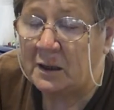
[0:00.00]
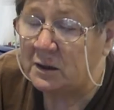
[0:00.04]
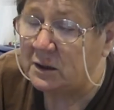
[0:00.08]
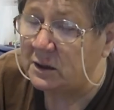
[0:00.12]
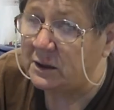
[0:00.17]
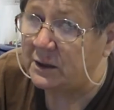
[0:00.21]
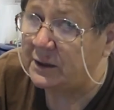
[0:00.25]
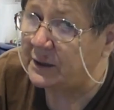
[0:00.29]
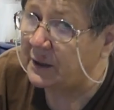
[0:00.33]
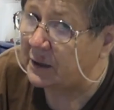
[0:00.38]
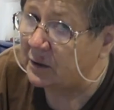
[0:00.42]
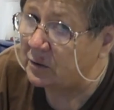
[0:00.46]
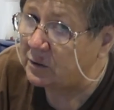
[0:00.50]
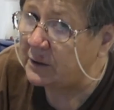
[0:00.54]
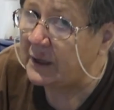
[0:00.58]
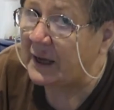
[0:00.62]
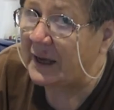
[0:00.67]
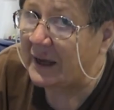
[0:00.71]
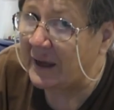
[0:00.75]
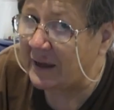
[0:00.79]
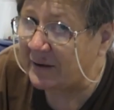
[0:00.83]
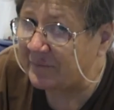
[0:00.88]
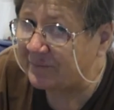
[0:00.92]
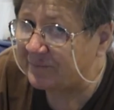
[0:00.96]
You don't
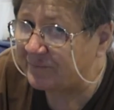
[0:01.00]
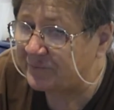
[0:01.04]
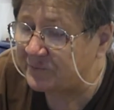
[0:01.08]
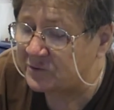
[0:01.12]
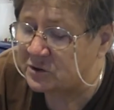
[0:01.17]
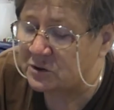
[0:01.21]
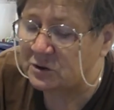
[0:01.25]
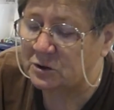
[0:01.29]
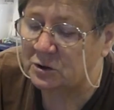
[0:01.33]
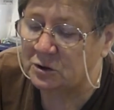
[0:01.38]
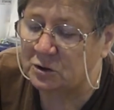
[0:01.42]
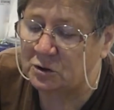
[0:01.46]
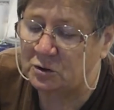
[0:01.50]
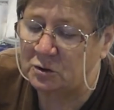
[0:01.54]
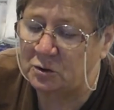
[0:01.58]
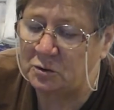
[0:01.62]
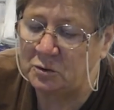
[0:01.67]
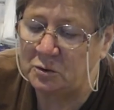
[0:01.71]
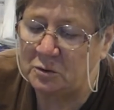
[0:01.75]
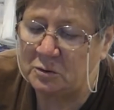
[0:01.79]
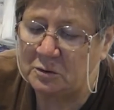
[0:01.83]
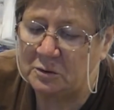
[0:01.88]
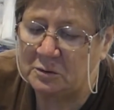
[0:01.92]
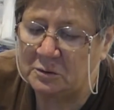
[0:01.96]
have to.
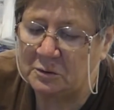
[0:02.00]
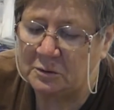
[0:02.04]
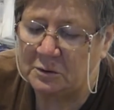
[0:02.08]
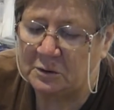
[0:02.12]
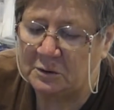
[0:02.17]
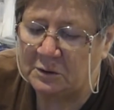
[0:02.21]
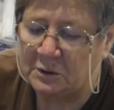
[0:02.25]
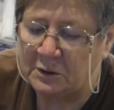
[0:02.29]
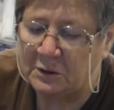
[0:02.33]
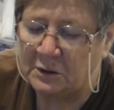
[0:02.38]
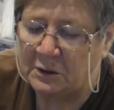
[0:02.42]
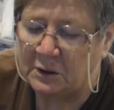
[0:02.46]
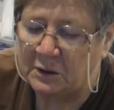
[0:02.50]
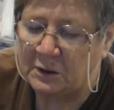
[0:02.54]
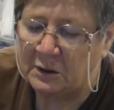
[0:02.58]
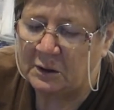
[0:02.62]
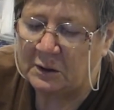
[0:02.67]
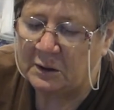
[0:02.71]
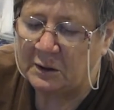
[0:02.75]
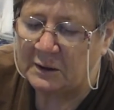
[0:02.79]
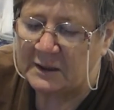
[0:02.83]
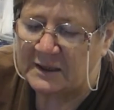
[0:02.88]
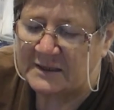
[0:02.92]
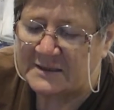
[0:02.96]

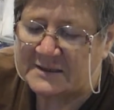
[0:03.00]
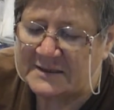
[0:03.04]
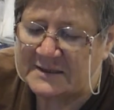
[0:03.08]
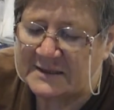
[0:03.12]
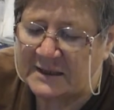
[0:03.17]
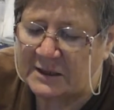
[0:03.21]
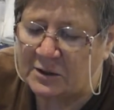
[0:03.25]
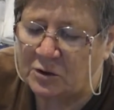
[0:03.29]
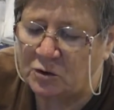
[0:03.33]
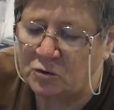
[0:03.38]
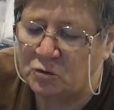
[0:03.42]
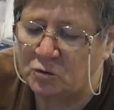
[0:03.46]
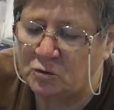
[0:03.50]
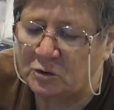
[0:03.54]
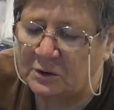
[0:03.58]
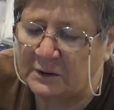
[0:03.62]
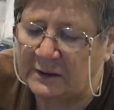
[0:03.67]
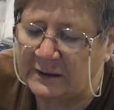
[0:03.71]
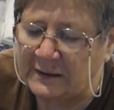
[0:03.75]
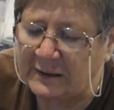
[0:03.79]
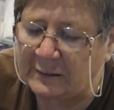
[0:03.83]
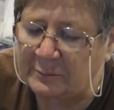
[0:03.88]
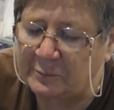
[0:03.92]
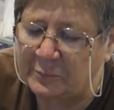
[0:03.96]
A single
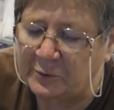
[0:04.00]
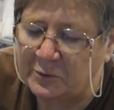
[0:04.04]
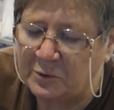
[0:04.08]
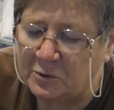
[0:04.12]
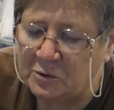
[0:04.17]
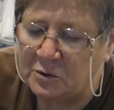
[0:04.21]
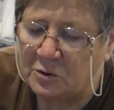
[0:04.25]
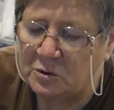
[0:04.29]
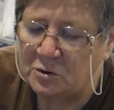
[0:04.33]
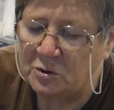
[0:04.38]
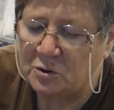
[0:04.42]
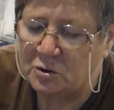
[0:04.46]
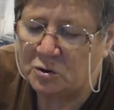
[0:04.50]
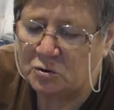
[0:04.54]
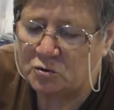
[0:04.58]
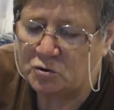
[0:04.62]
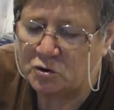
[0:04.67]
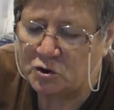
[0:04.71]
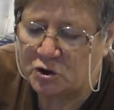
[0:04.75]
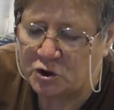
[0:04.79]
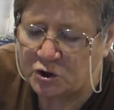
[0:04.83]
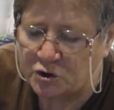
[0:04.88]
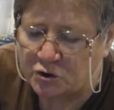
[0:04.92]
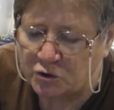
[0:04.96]
clip
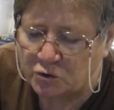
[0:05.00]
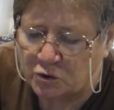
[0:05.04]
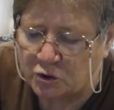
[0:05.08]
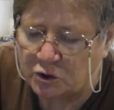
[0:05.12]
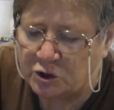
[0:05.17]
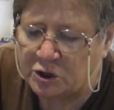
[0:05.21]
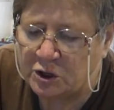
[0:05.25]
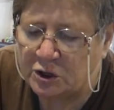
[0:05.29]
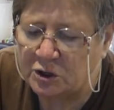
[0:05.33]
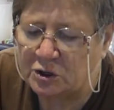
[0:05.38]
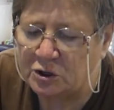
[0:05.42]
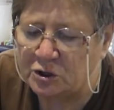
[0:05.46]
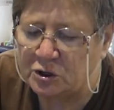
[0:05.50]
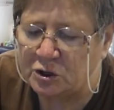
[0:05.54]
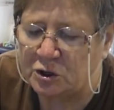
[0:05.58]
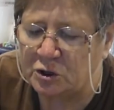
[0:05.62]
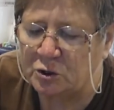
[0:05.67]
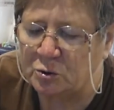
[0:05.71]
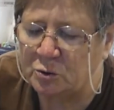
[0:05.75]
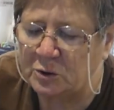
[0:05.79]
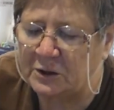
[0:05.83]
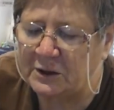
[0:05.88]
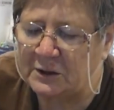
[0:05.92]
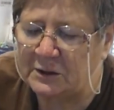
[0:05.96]
should
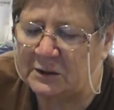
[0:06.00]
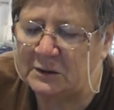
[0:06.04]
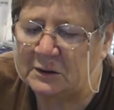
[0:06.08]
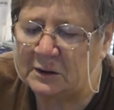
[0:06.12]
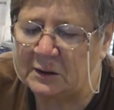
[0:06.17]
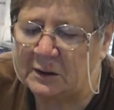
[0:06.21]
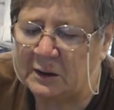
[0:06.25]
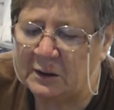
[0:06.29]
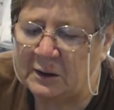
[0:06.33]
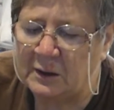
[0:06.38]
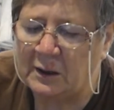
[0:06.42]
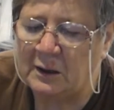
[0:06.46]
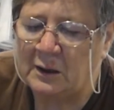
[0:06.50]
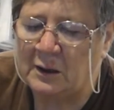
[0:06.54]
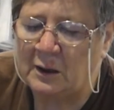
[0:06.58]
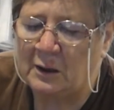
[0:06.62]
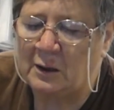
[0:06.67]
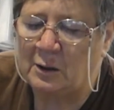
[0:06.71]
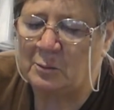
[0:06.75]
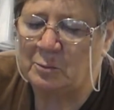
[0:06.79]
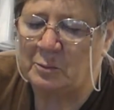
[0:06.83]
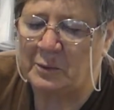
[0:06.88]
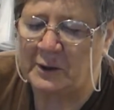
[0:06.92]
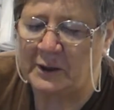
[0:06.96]
do it,
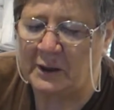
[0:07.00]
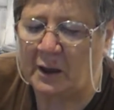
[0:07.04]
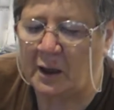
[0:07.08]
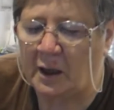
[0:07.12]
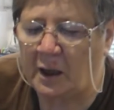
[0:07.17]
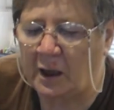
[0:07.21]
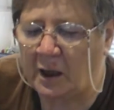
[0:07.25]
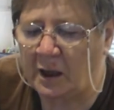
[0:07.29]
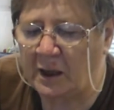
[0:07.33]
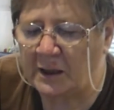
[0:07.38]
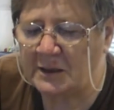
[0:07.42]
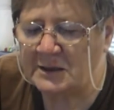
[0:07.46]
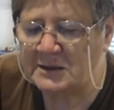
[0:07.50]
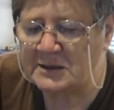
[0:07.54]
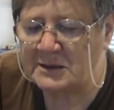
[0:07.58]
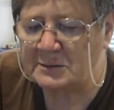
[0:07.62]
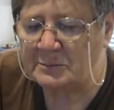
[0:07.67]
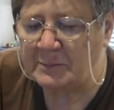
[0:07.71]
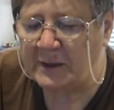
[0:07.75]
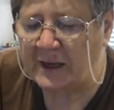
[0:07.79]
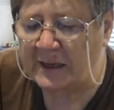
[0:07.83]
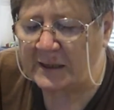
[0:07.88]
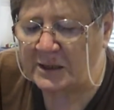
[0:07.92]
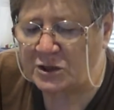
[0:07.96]
but I like to
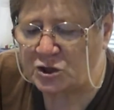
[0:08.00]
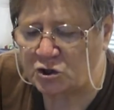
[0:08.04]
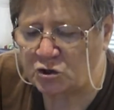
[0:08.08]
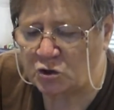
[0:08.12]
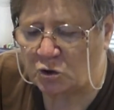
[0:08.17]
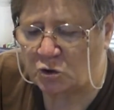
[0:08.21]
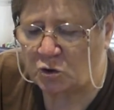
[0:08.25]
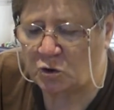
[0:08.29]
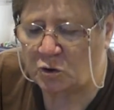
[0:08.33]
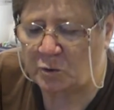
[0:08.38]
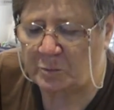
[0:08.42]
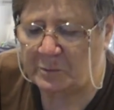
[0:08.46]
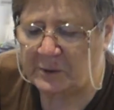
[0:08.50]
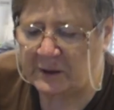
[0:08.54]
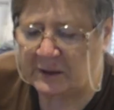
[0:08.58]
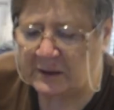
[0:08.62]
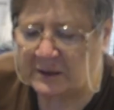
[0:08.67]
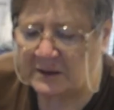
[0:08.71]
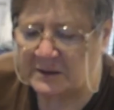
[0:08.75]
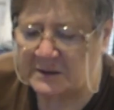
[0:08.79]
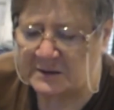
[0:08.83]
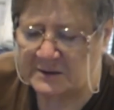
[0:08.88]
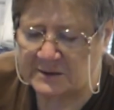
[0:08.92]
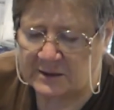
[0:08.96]
make sure,
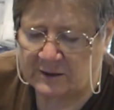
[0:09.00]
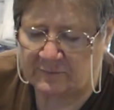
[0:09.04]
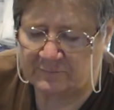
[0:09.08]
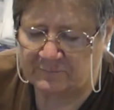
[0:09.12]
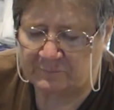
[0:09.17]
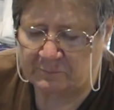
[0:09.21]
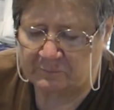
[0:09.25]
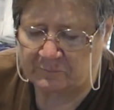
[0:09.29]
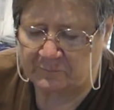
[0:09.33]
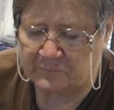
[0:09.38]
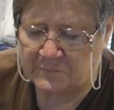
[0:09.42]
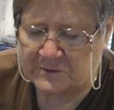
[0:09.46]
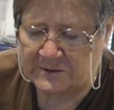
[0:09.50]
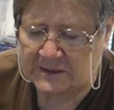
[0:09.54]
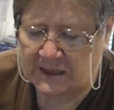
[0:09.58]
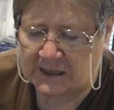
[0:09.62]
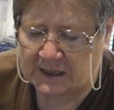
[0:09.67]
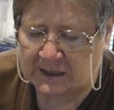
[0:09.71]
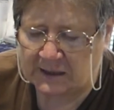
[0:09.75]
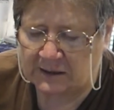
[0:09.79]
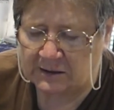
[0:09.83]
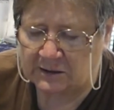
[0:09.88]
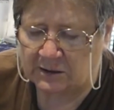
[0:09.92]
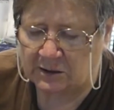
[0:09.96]
because I've
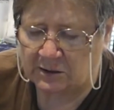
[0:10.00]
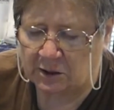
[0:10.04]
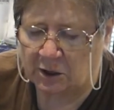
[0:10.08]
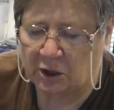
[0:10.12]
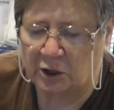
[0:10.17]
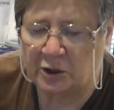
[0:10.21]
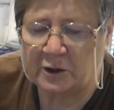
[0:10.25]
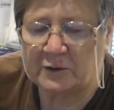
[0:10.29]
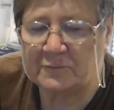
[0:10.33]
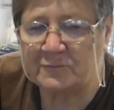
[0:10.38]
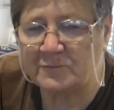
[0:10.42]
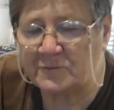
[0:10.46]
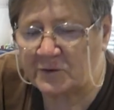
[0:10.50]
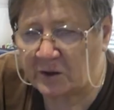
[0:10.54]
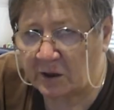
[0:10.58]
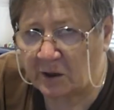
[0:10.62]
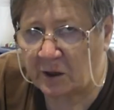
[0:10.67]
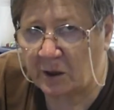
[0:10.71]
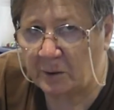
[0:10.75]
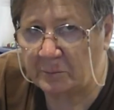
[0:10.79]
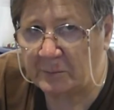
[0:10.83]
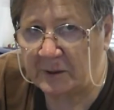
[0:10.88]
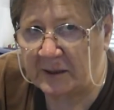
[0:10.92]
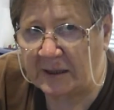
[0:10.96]
taken a lot of
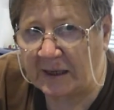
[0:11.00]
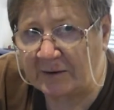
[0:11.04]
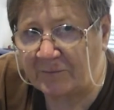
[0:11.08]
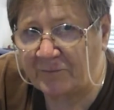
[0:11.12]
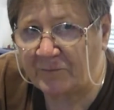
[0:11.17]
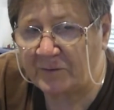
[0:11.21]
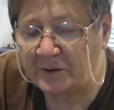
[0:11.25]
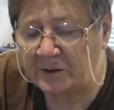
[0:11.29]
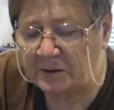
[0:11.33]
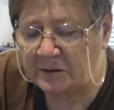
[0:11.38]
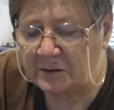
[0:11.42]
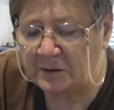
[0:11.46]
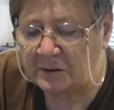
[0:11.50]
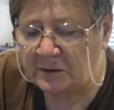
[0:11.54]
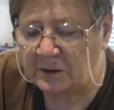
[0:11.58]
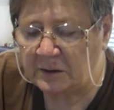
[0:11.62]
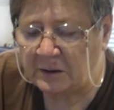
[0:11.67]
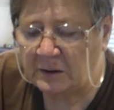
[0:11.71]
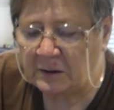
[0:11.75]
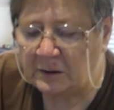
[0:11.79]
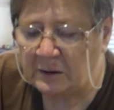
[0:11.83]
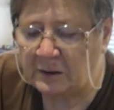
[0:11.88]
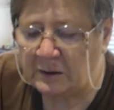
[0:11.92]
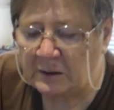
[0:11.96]
time and effort
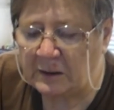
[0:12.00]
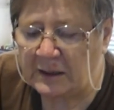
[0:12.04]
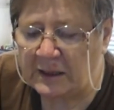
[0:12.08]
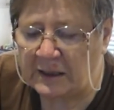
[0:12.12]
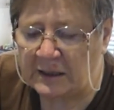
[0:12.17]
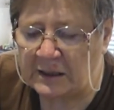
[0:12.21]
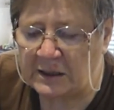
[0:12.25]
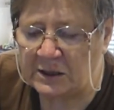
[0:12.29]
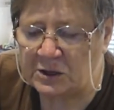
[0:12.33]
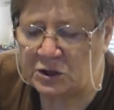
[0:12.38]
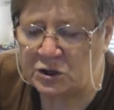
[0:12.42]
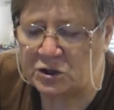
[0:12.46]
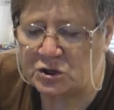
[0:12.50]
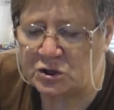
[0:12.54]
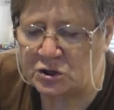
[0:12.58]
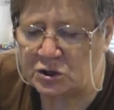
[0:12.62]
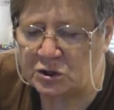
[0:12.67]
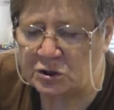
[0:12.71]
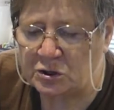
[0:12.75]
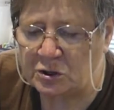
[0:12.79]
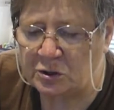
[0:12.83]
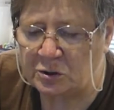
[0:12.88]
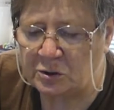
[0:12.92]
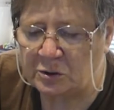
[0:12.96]

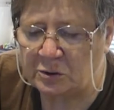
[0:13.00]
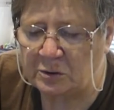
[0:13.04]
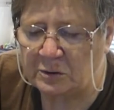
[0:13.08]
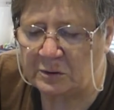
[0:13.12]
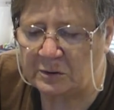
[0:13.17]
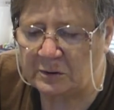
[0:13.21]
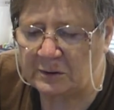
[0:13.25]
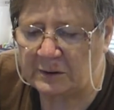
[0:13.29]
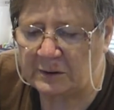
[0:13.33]
into